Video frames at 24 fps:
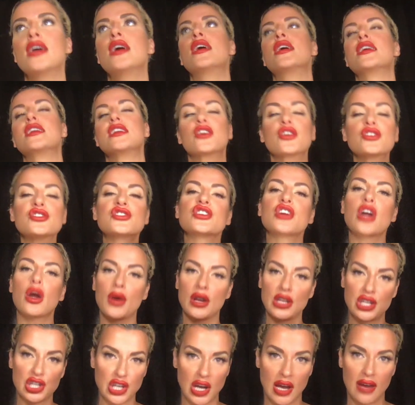Years ago, I
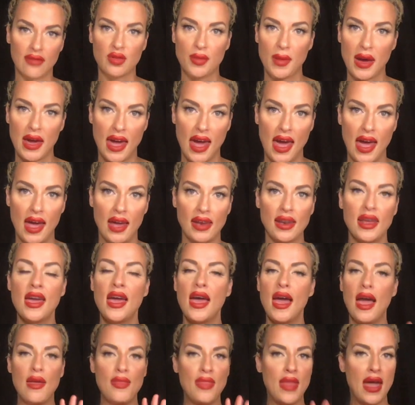shaved my head,
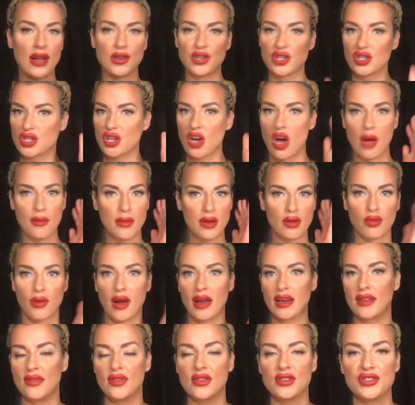and that just got me right
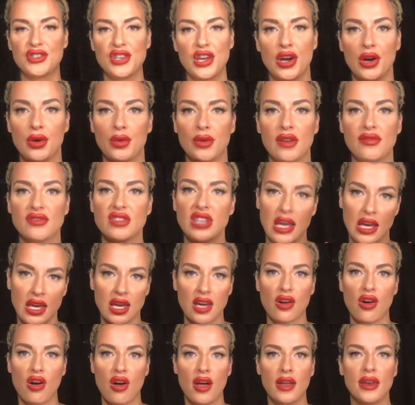in the zone of taking
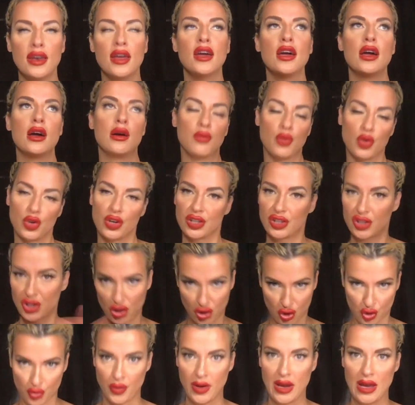on a more
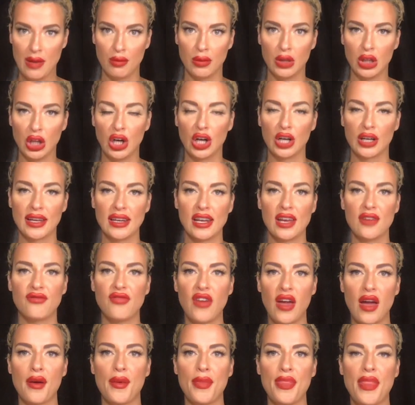extreme look. And I
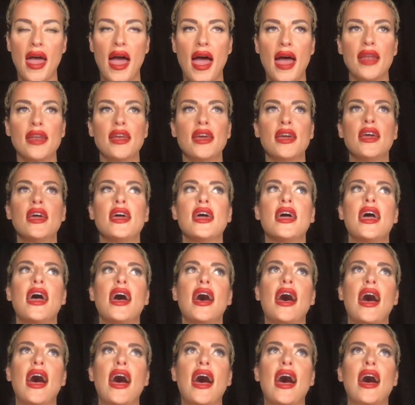found that
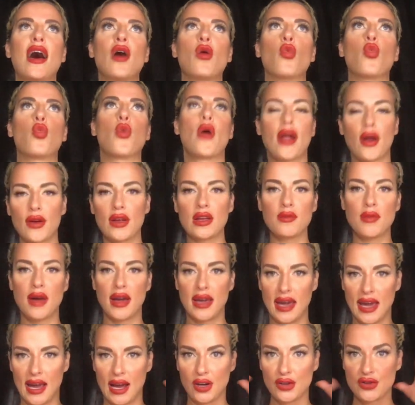wearing my
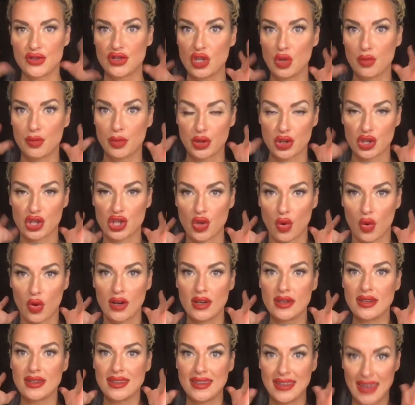hair super
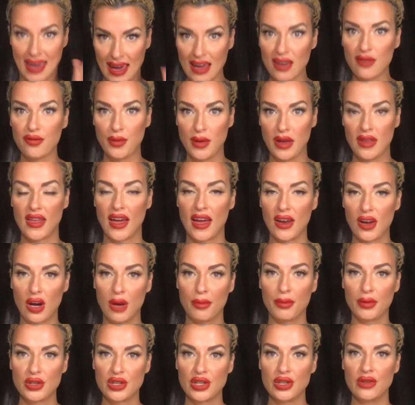short gave me that
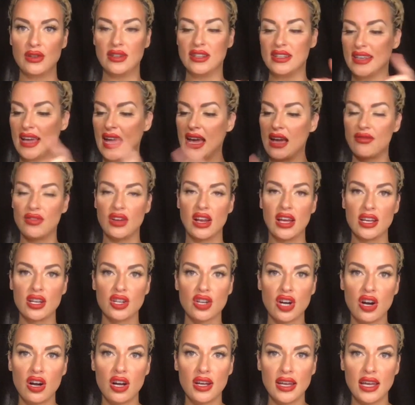opportunity to have an
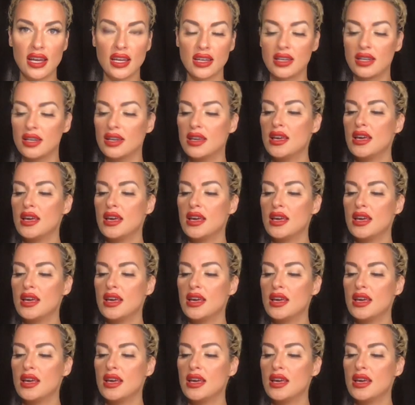iconic,